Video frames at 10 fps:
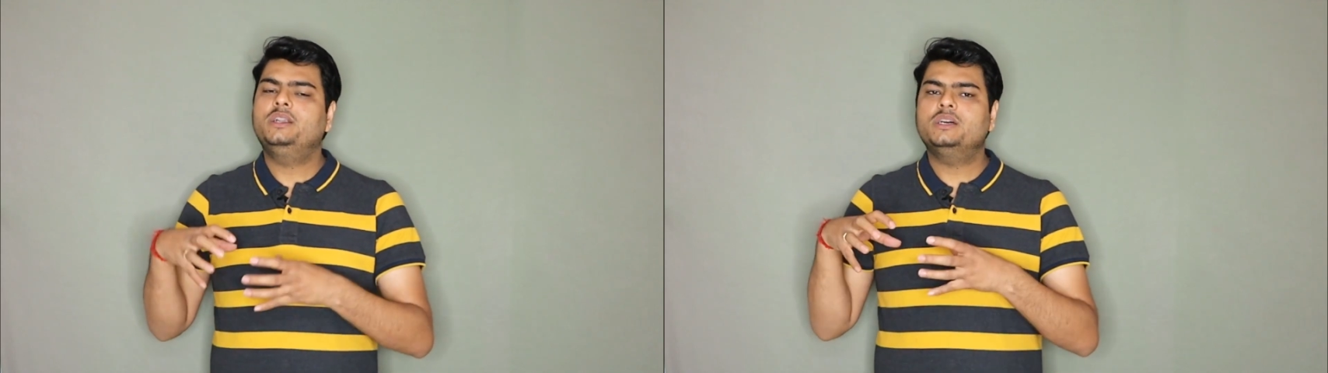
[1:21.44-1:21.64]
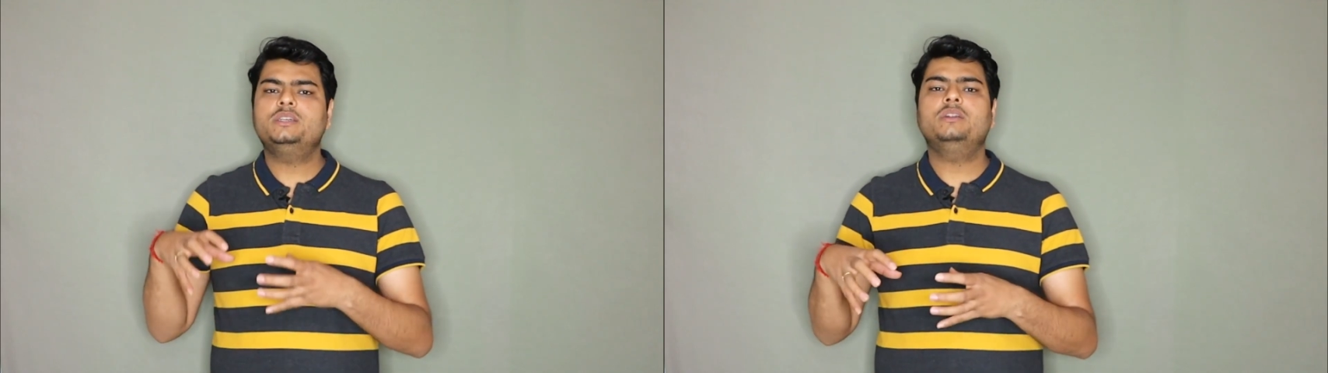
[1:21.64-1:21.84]

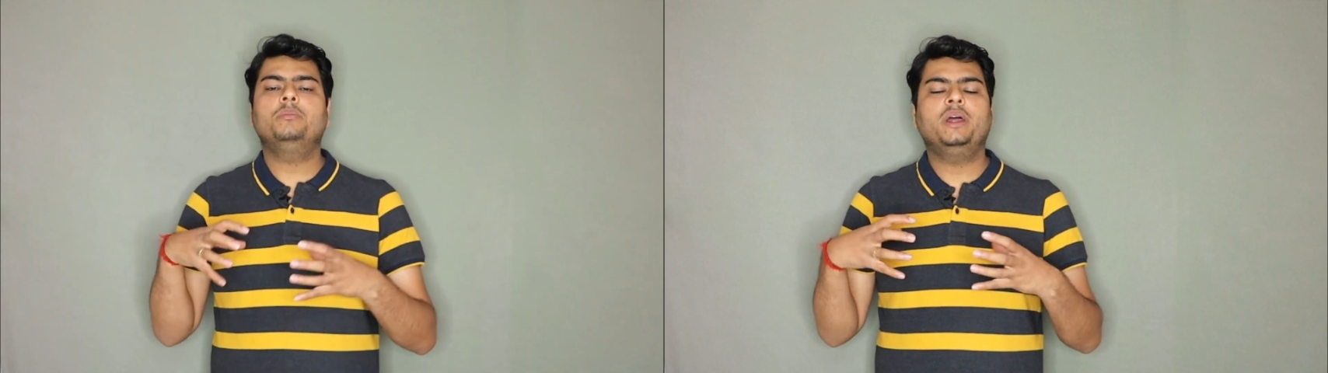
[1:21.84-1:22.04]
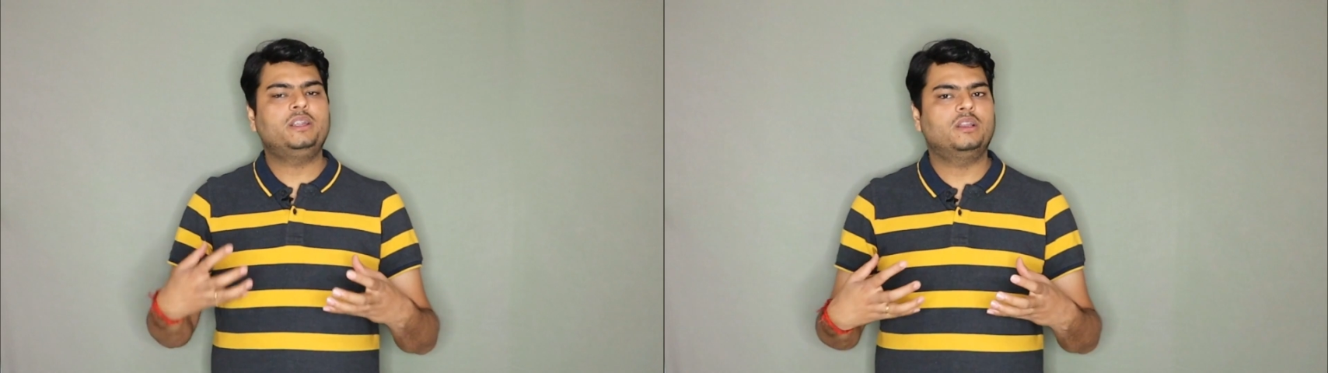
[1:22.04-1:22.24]

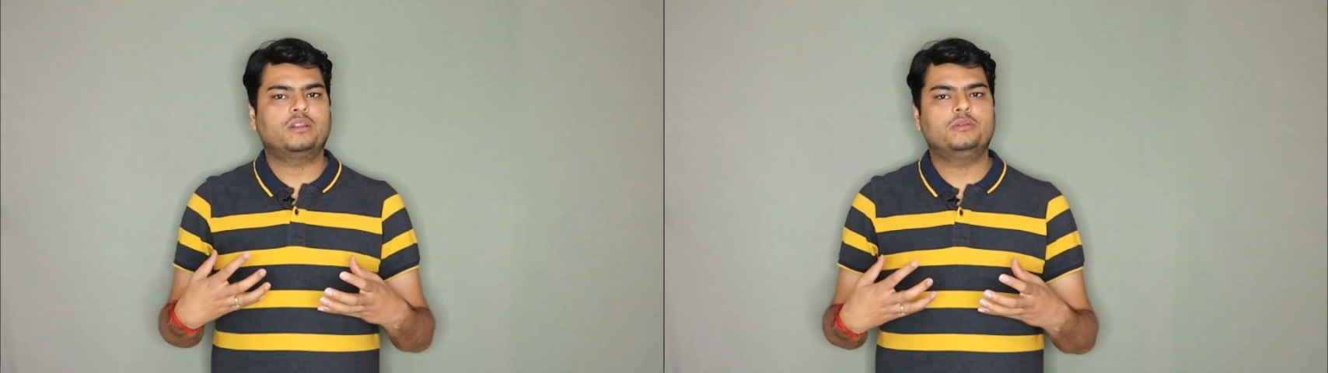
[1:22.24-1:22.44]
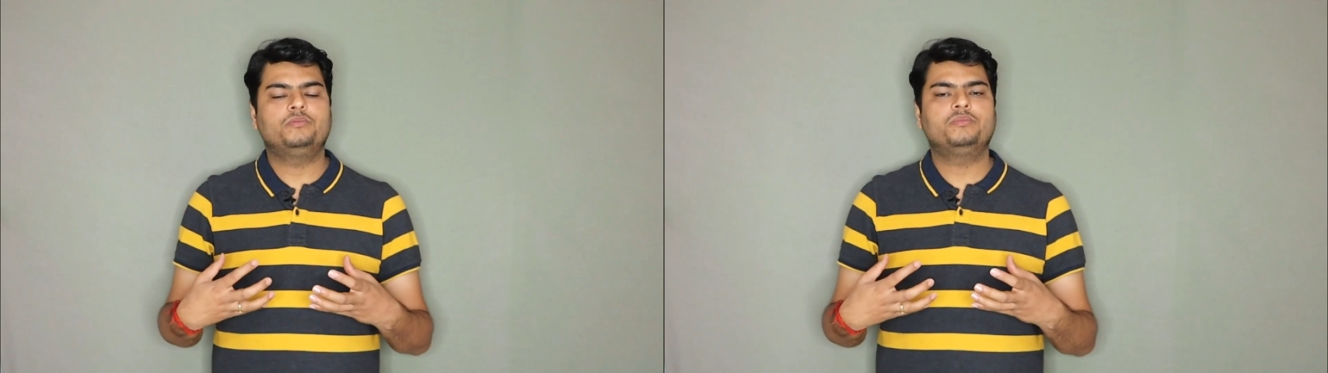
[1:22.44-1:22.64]
doesn't matter.
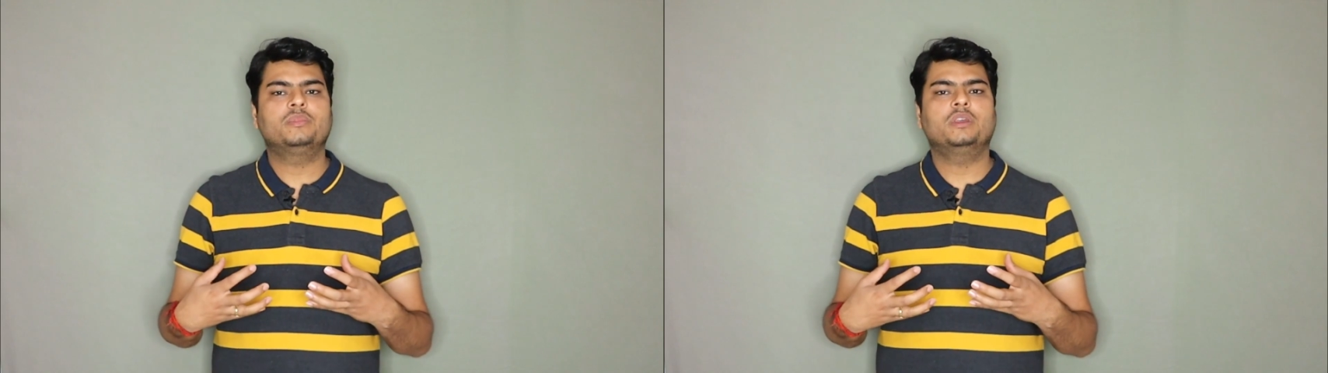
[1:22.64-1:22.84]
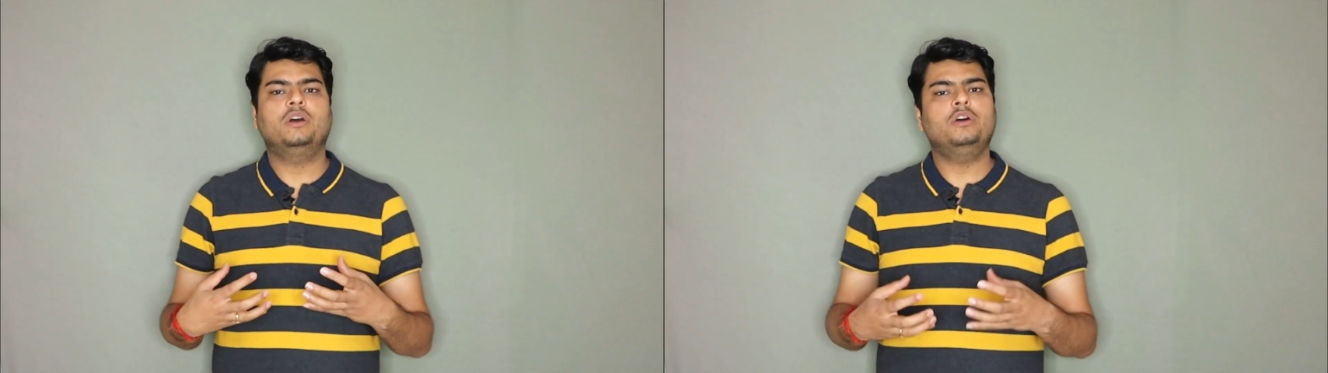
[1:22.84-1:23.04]

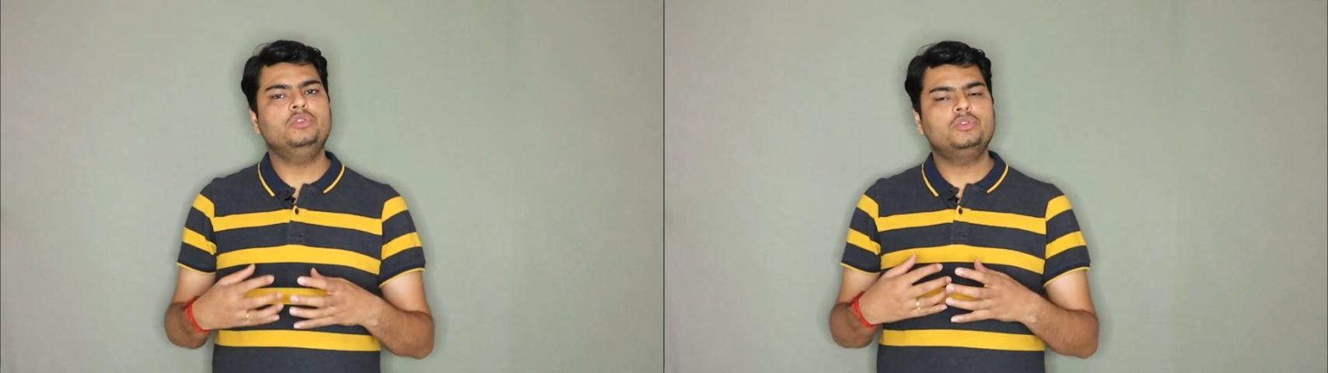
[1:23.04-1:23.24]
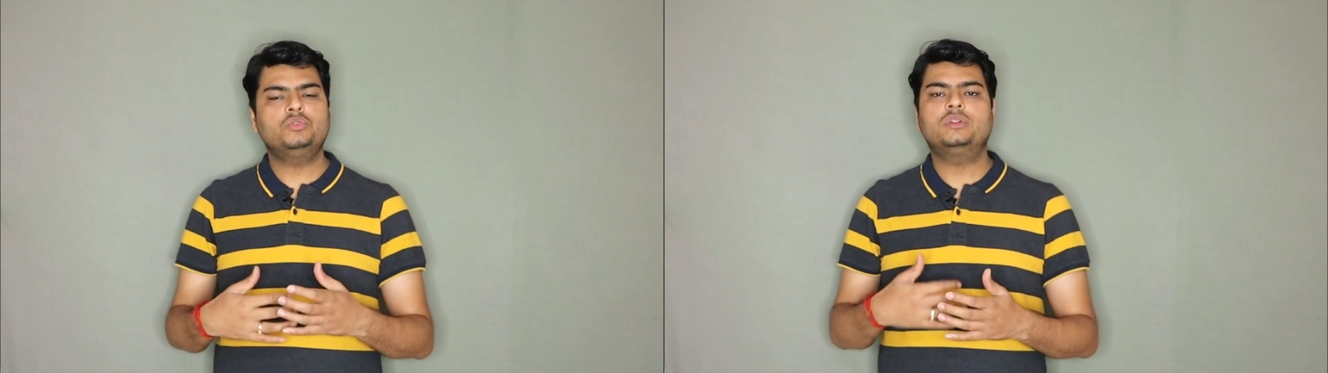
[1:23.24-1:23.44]
How
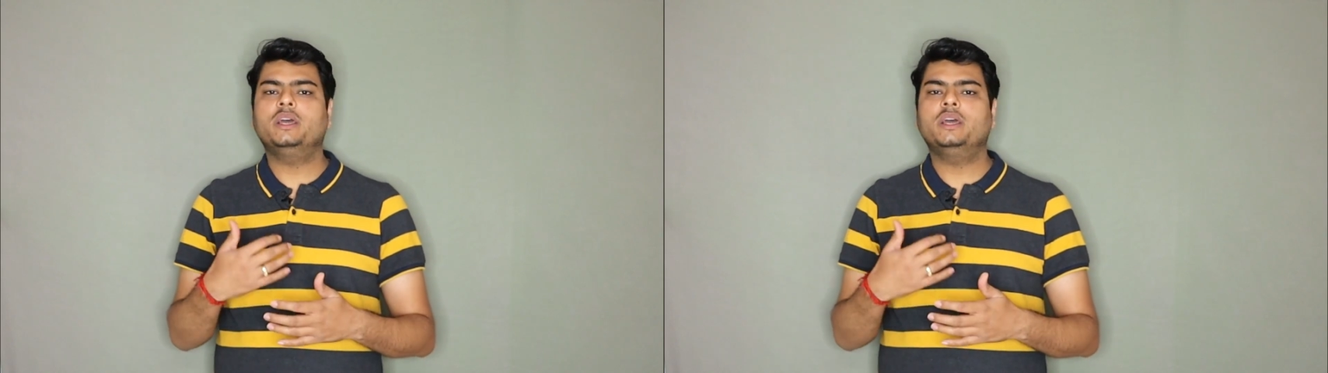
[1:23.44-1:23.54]
you should